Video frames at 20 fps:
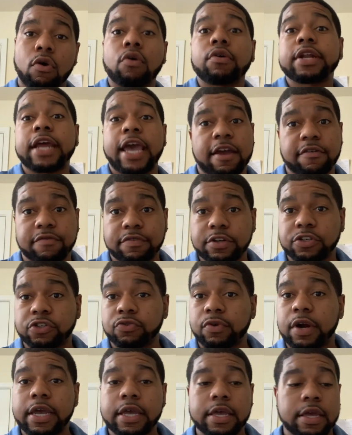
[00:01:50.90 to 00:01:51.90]
on average,
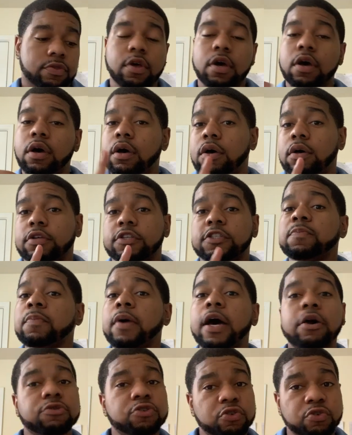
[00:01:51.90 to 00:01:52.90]
right? The
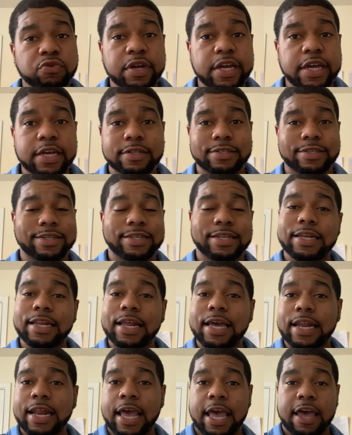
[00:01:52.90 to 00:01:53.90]
SmileDirect did
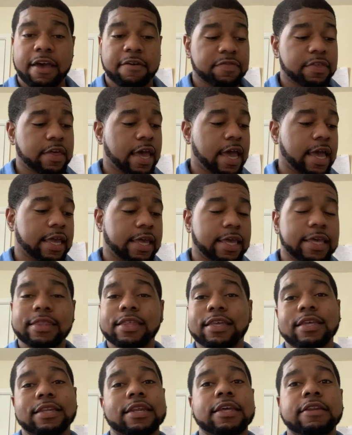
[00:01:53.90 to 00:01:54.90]
not have that. And
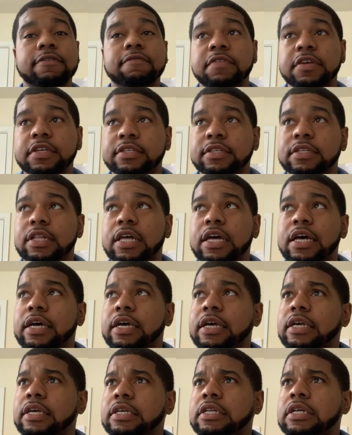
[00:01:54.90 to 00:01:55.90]
then
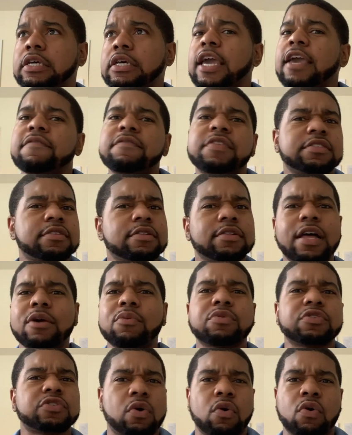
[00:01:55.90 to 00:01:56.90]
Invisalign
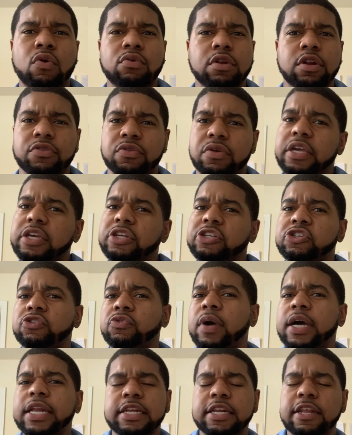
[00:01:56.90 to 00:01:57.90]
was a whole nother
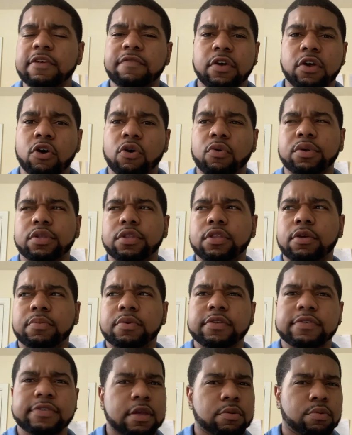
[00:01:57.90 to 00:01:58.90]
issue. I didn't even go with them
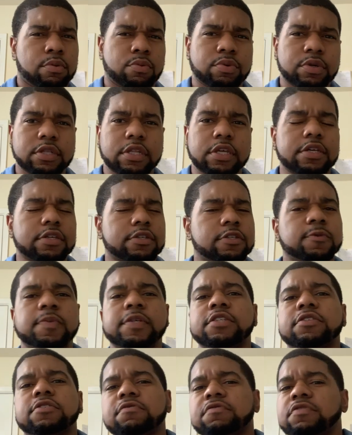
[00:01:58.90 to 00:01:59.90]
because they were really
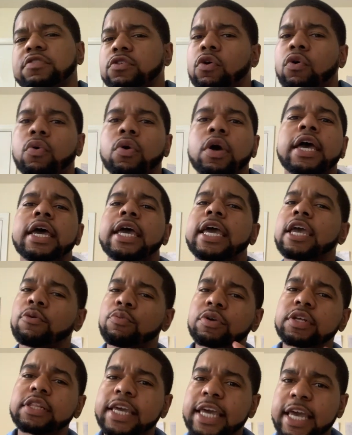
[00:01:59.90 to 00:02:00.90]
expensive. So it
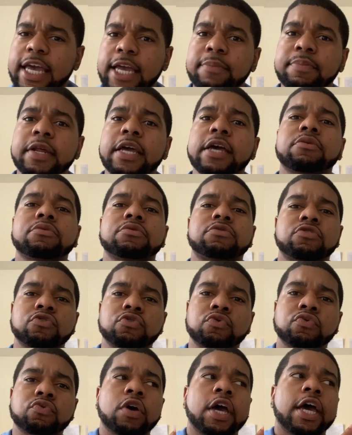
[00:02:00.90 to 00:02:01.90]
really came down
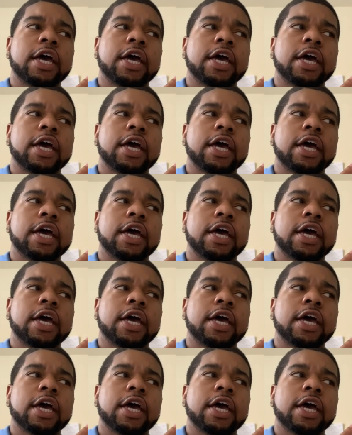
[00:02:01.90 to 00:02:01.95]
to